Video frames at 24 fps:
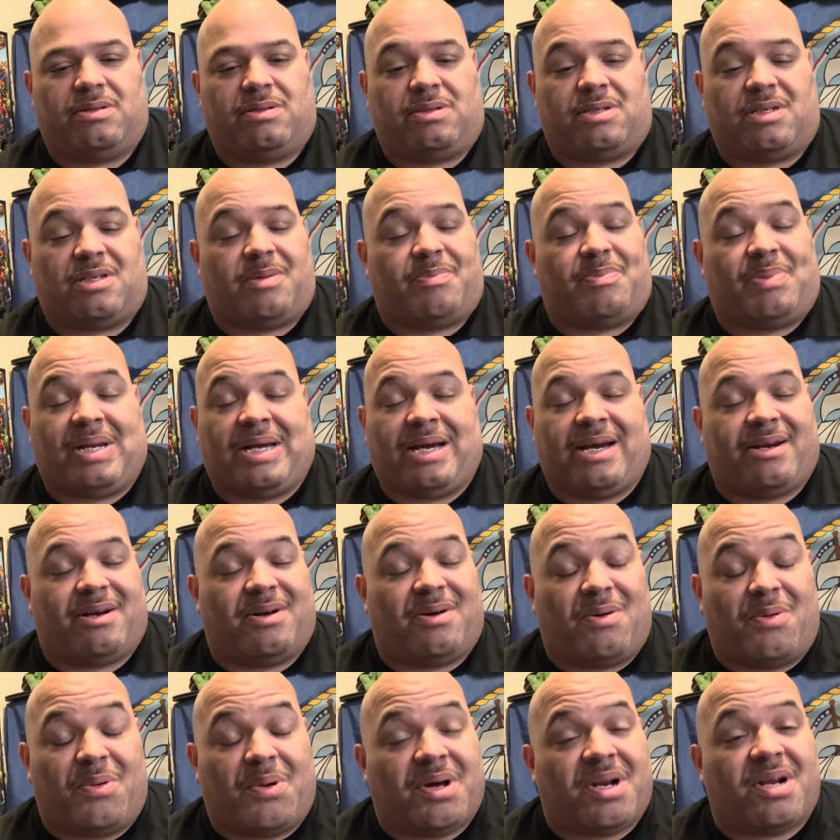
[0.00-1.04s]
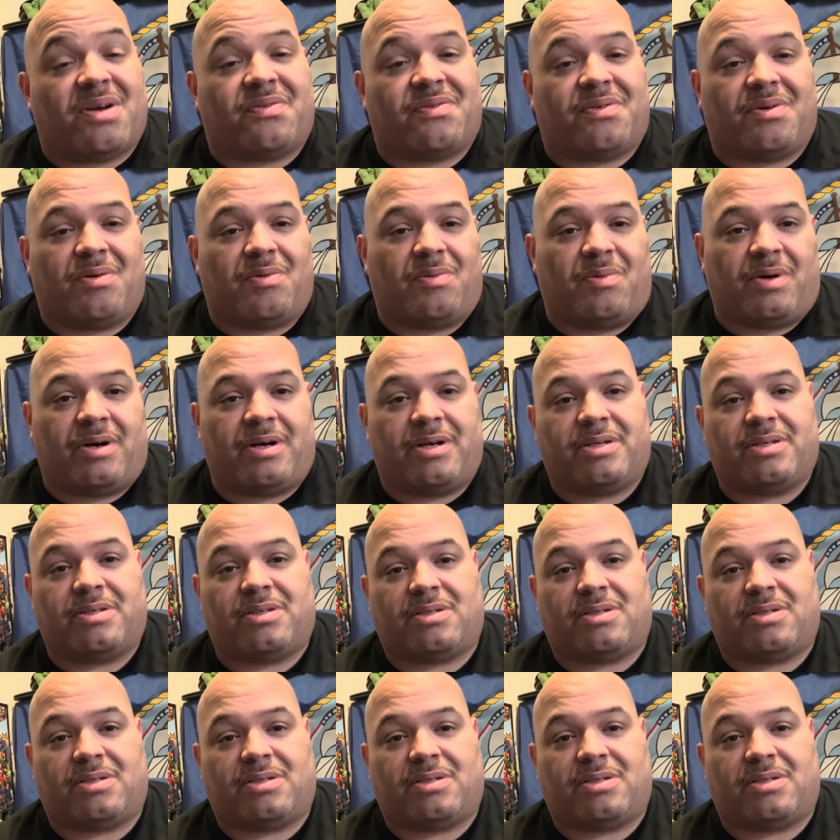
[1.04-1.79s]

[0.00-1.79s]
to the planet or whatever it was.